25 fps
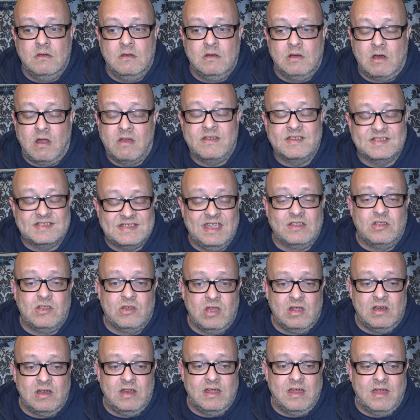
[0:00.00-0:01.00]
like I said
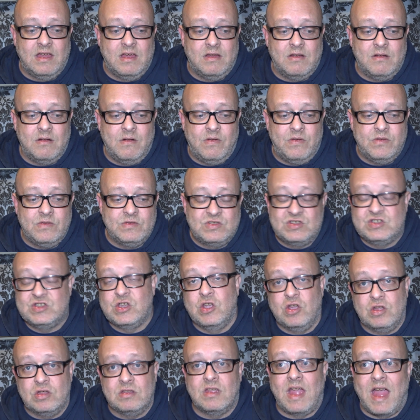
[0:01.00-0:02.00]
earlier,
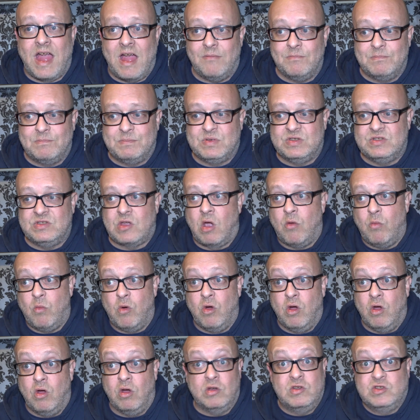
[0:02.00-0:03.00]
certain apps don't
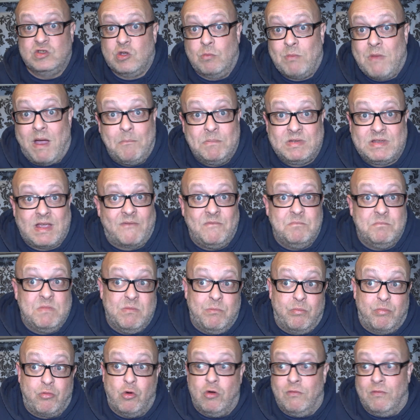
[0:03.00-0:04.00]
work, some apps haven't been
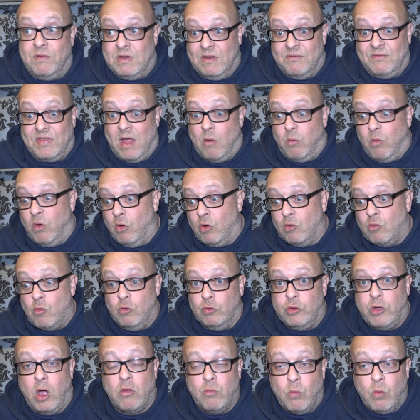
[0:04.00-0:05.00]
proven if they work or
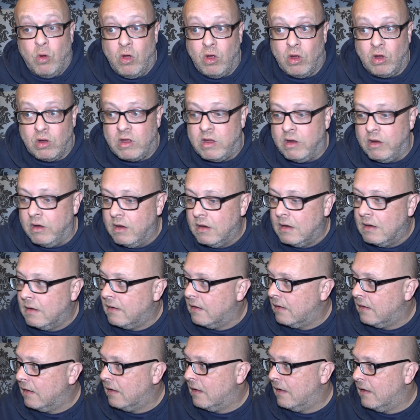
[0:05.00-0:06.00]
don't work.
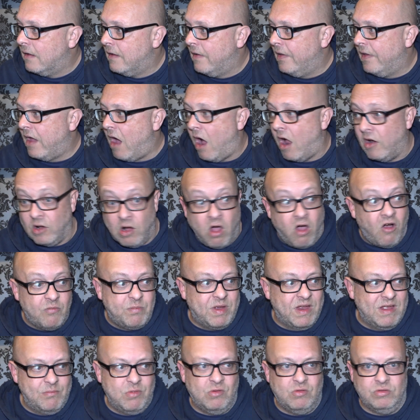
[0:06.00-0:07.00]
A lot of
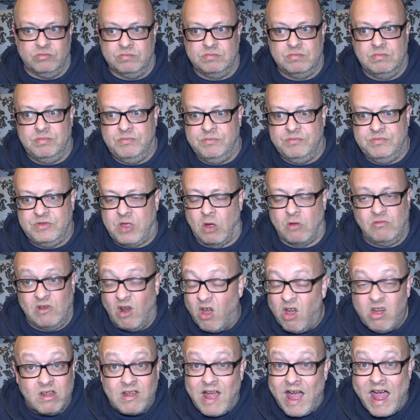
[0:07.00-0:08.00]
people don't
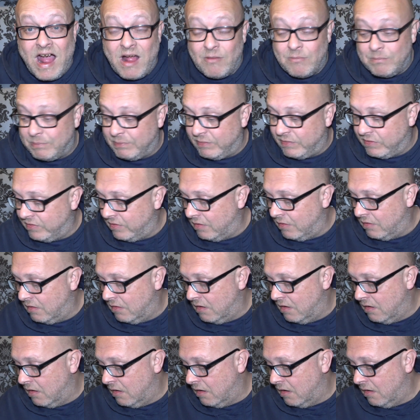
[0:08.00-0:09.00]
like apps.
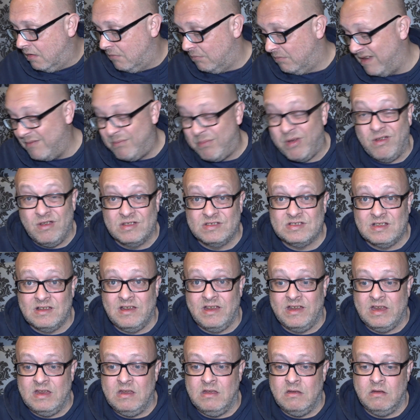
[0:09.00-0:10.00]
Me
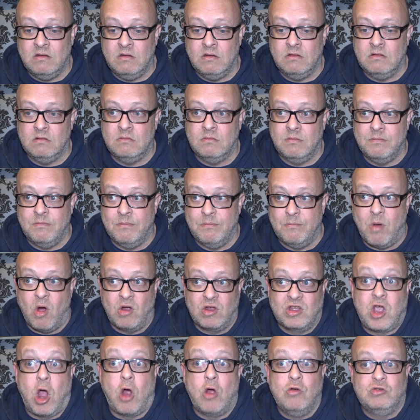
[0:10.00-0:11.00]
personally, my
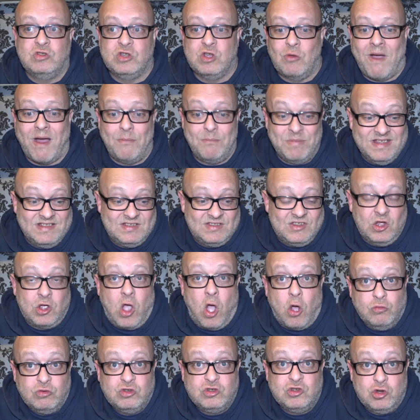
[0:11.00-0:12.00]
go-to app is the
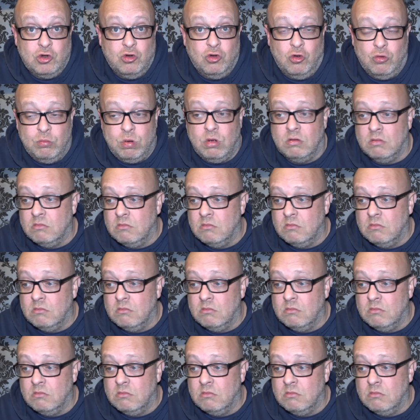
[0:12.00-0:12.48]
Ghost Tube.